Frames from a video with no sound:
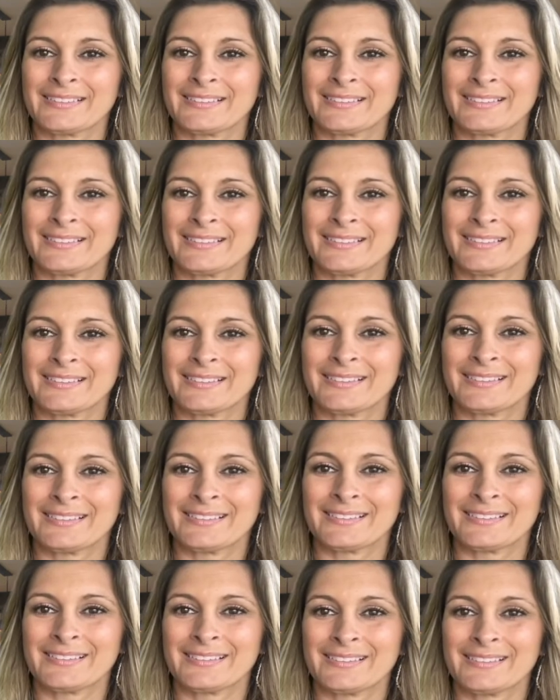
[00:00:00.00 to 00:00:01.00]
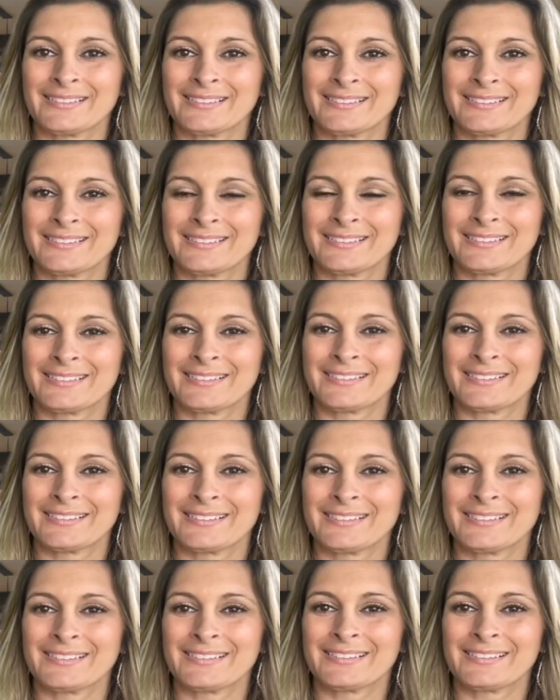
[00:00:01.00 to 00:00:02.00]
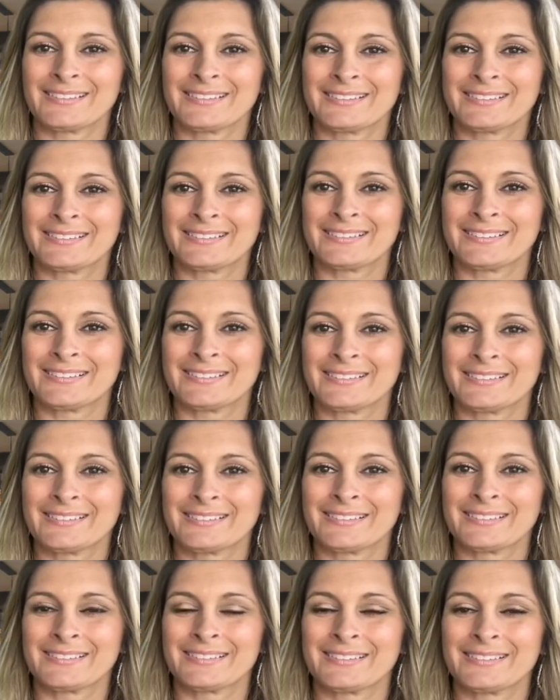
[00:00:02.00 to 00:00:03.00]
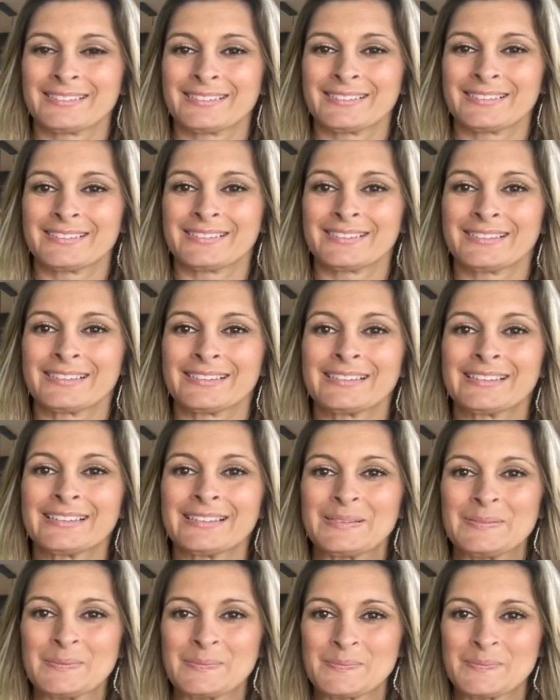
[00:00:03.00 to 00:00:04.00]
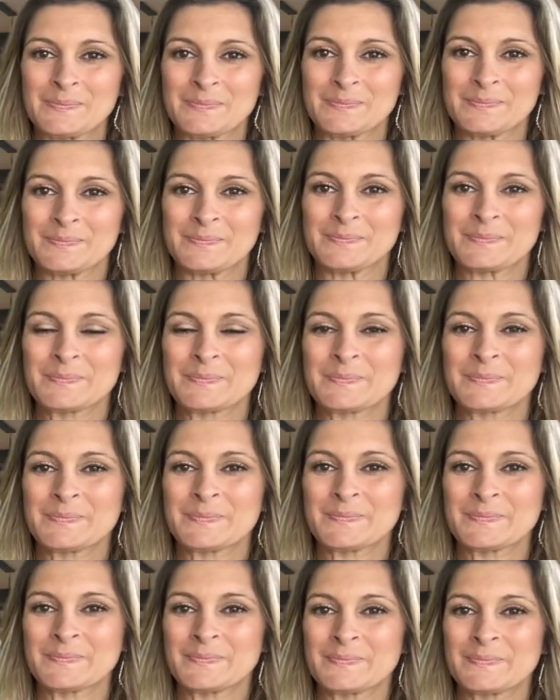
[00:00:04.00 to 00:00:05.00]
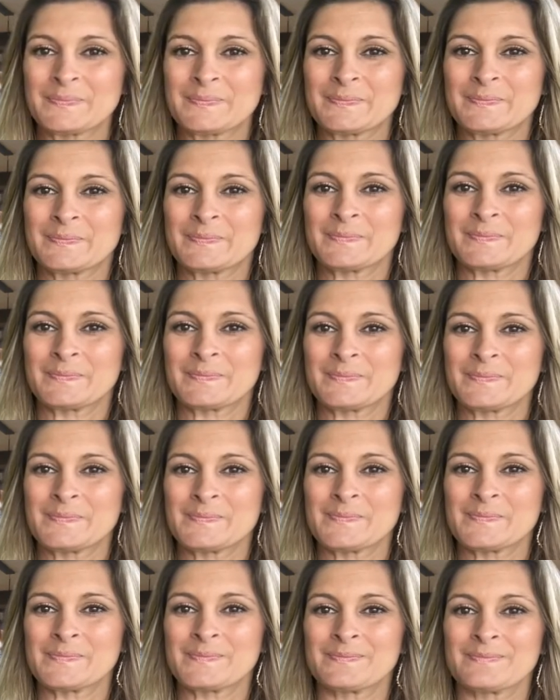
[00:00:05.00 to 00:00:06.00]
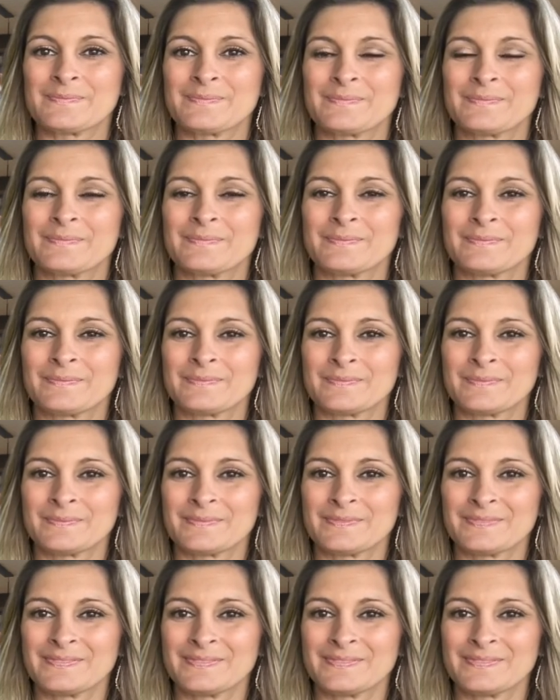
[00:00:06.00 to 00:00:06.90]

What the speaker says: [no speech]